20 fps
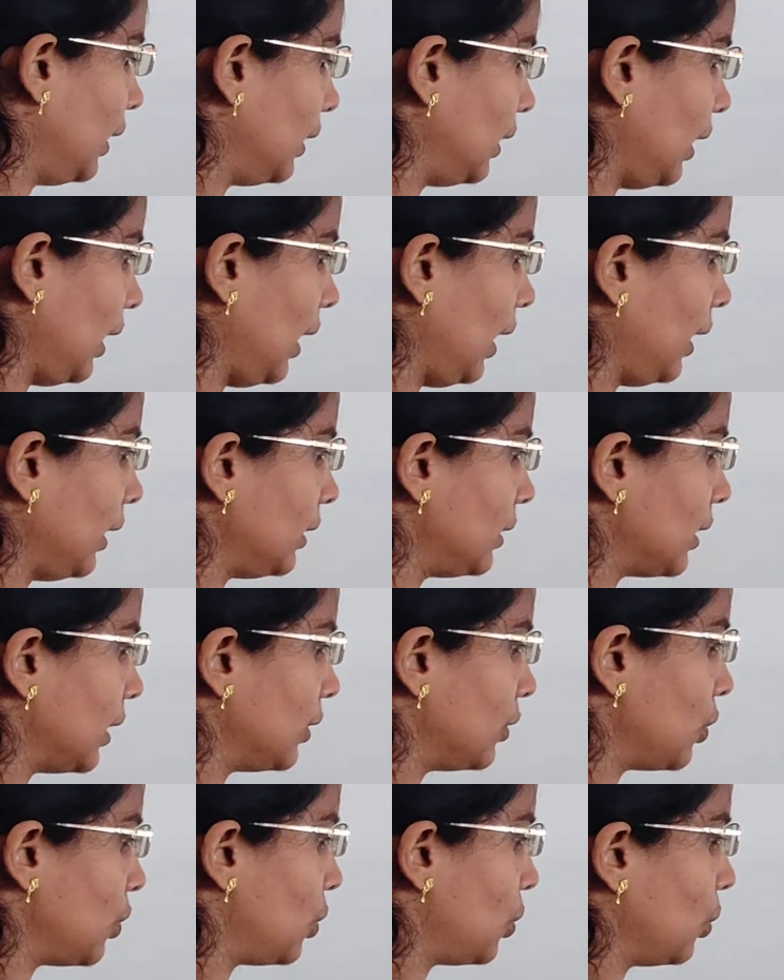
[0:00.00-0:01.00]
A
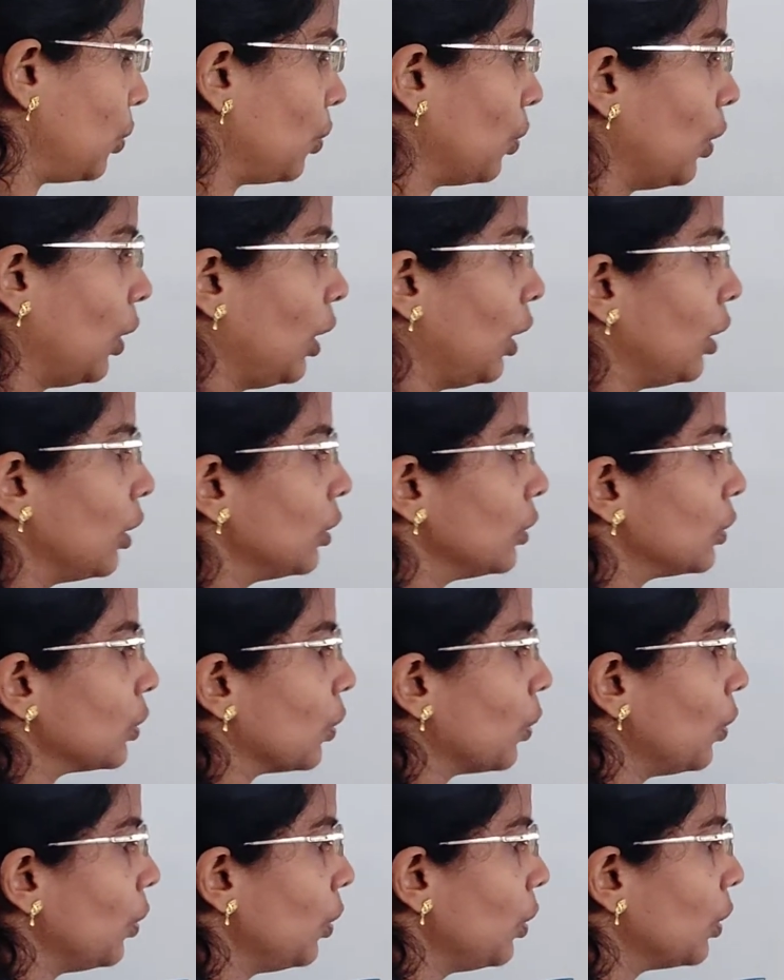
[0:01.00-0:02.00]
tends to.
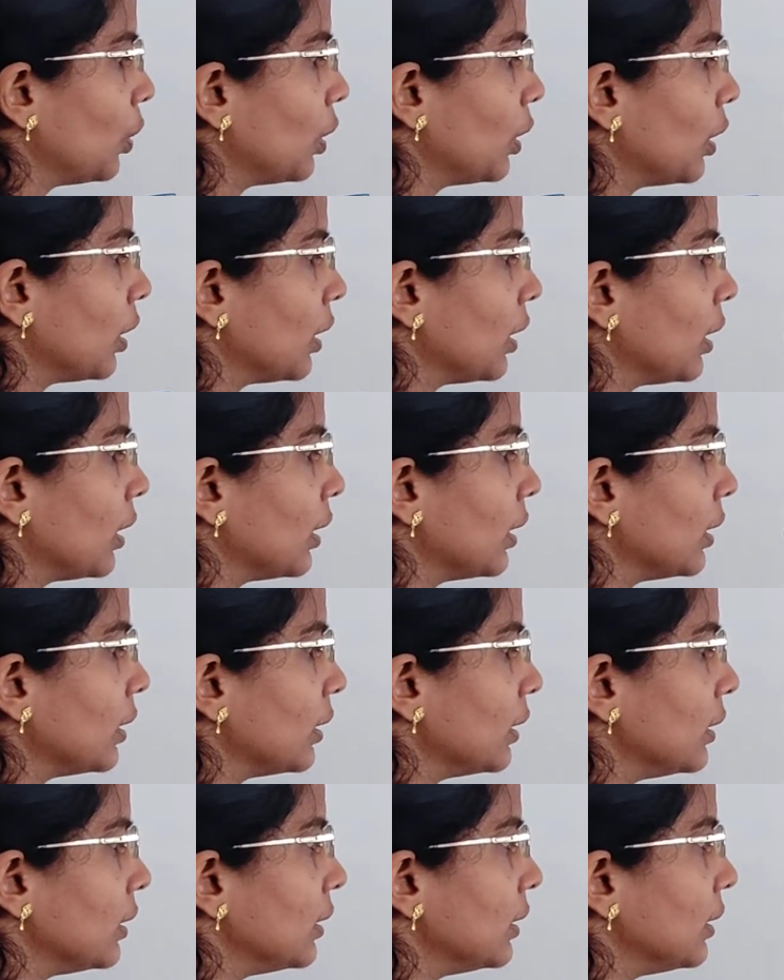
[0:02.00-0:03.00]
So
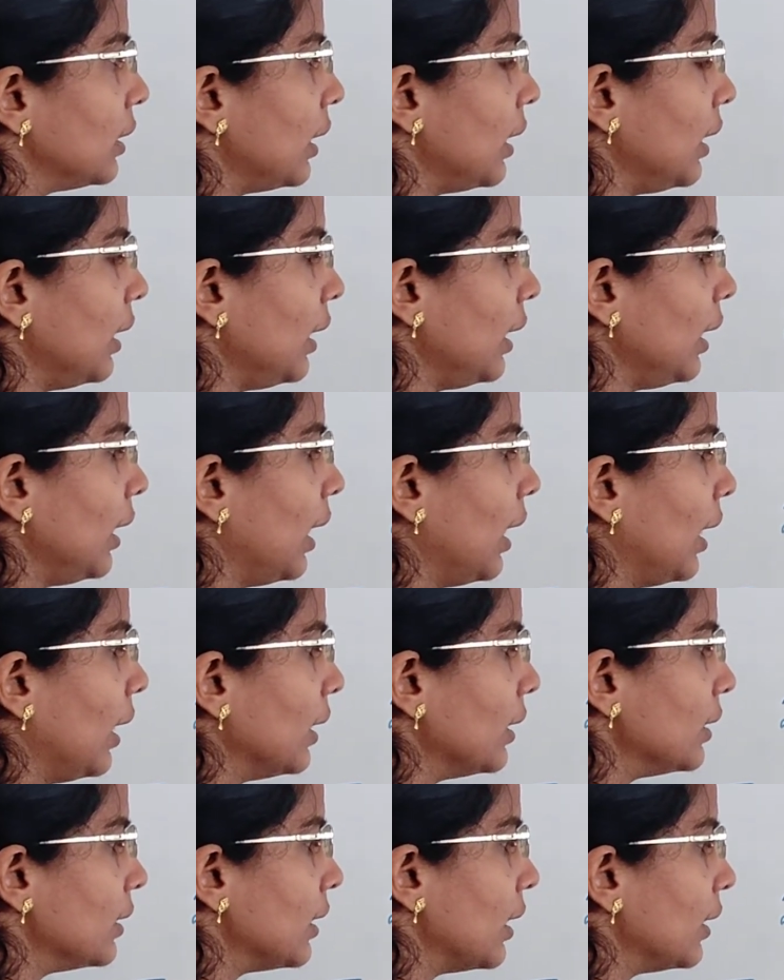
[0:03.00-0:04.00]

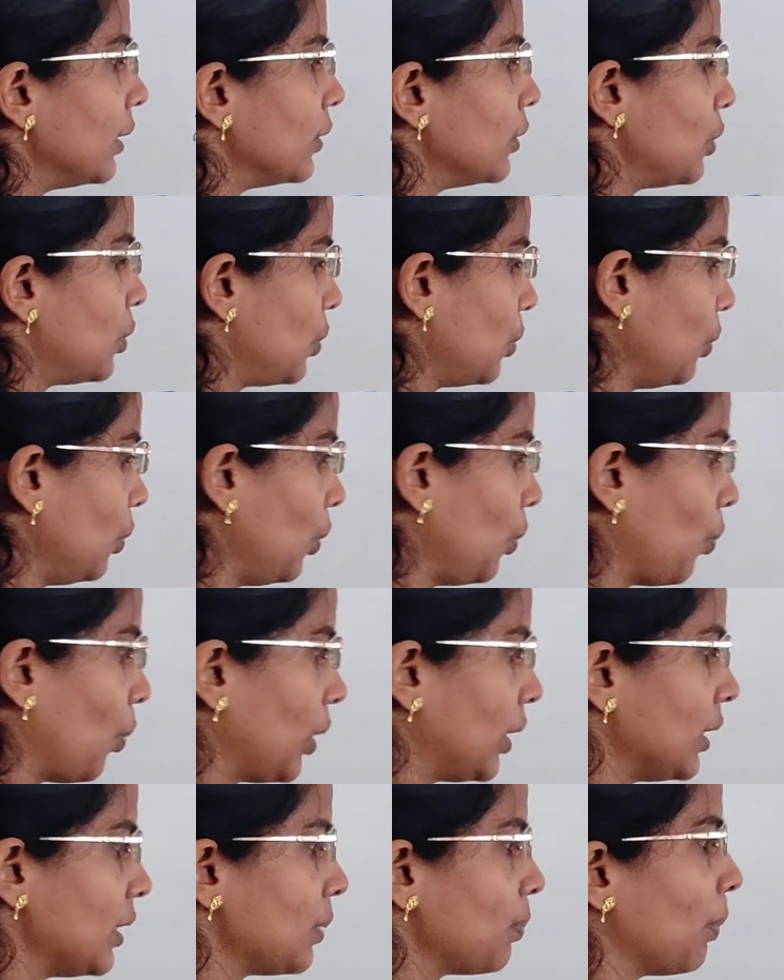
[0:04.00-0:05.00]
T tends to,
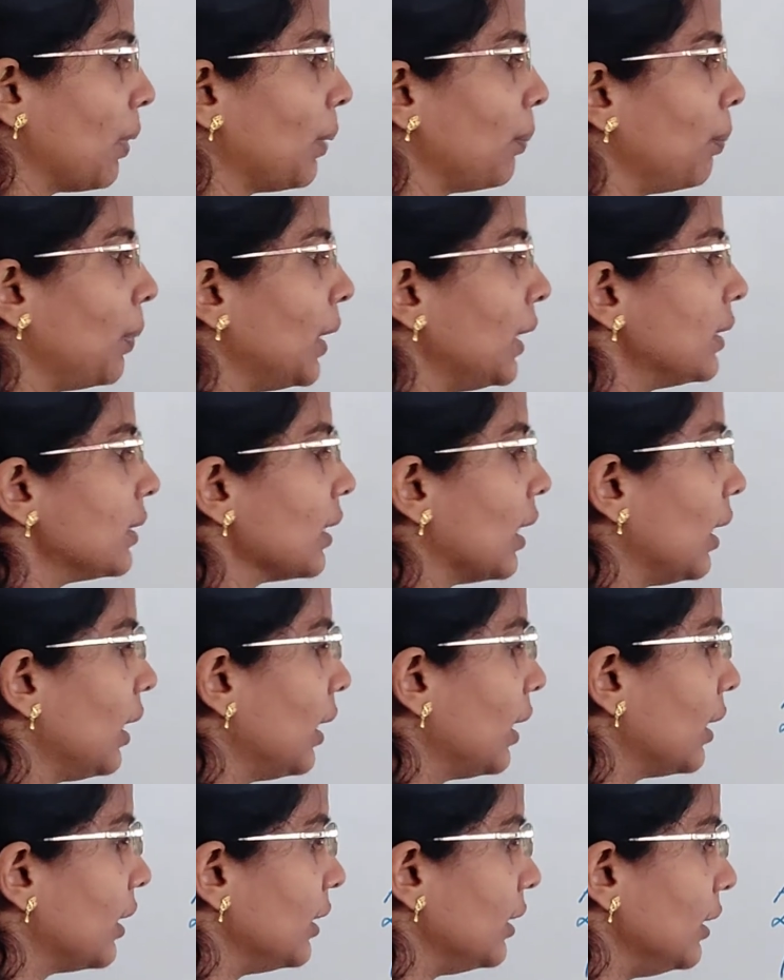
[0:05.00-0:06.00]
what is my
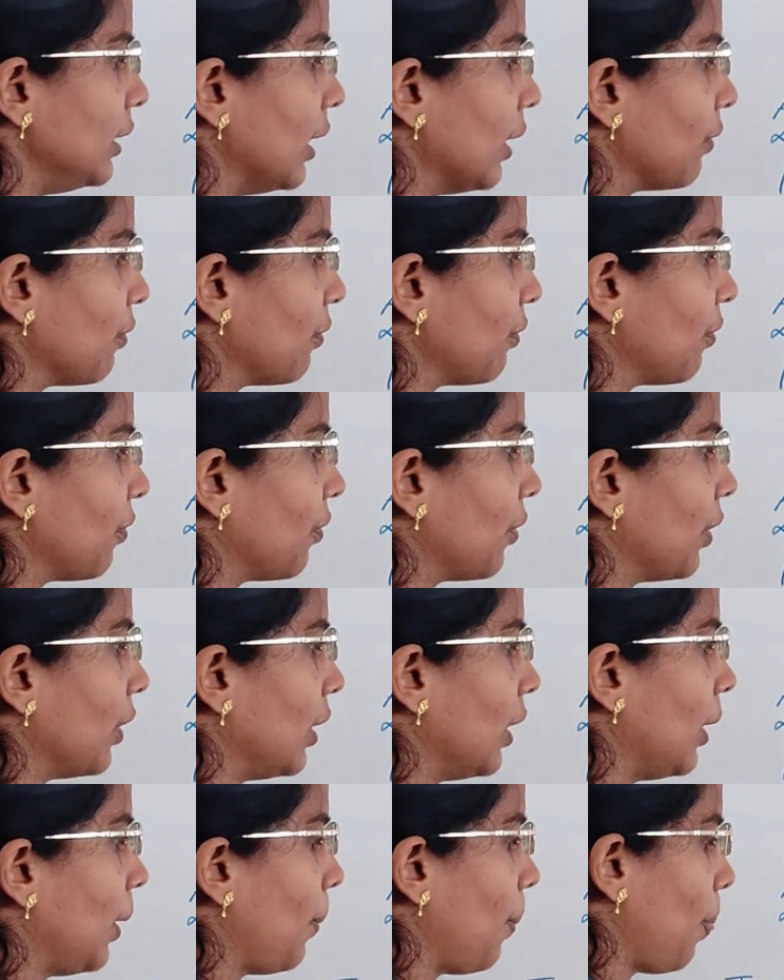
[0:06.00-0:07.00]
beta? F.
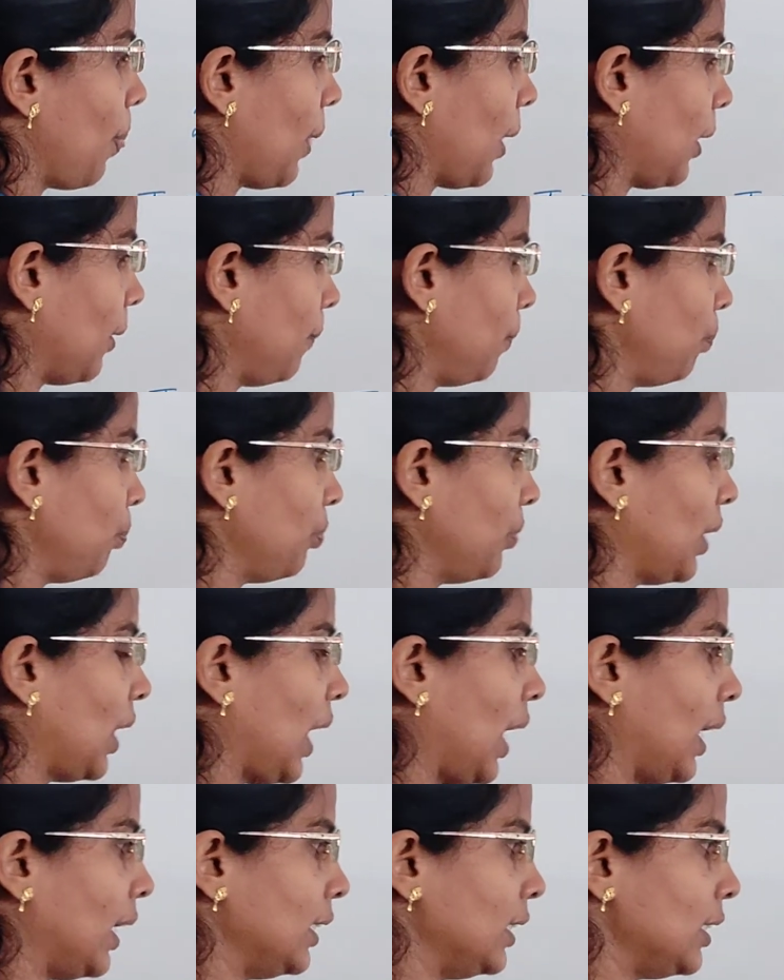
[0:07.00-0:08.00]

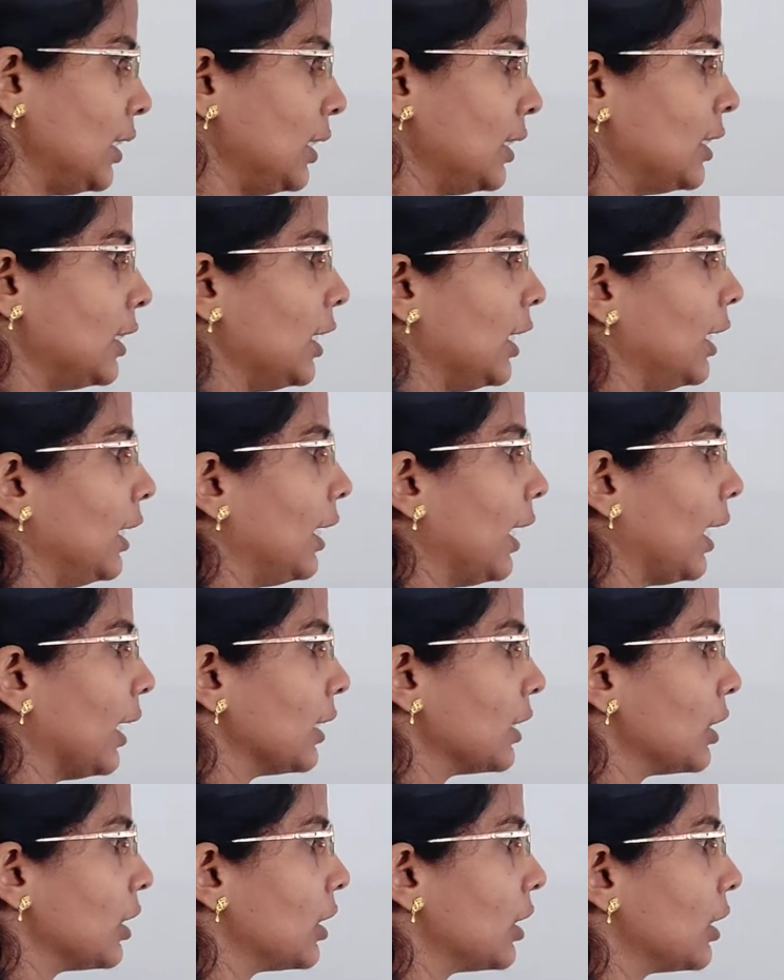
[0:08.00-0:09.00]
And T
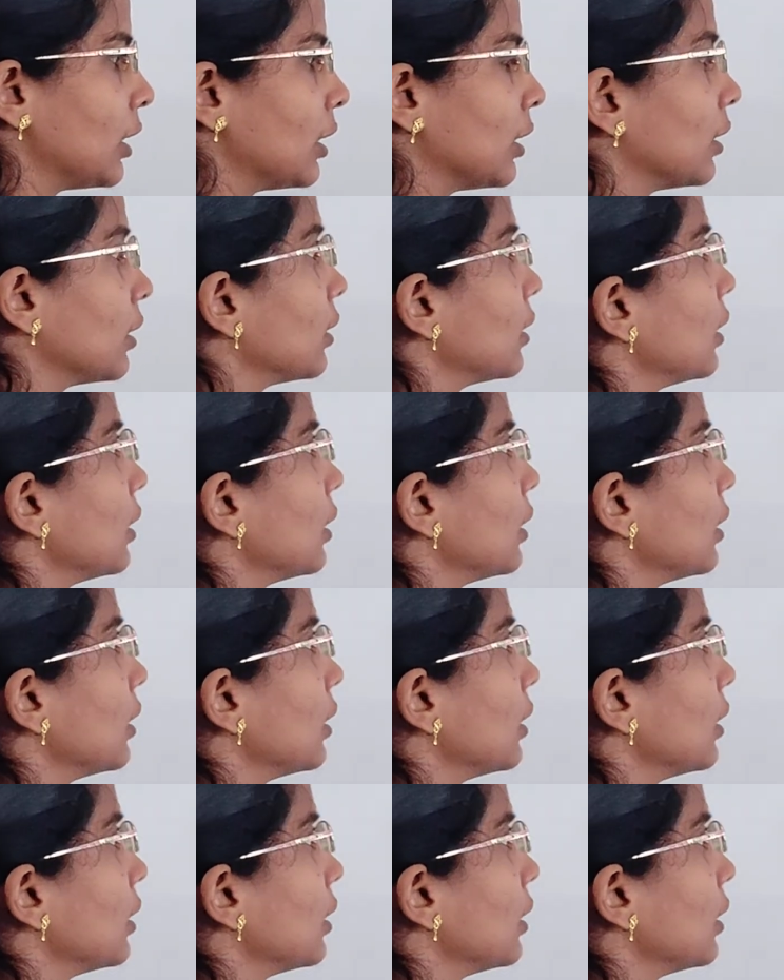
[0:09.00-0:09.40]
dash.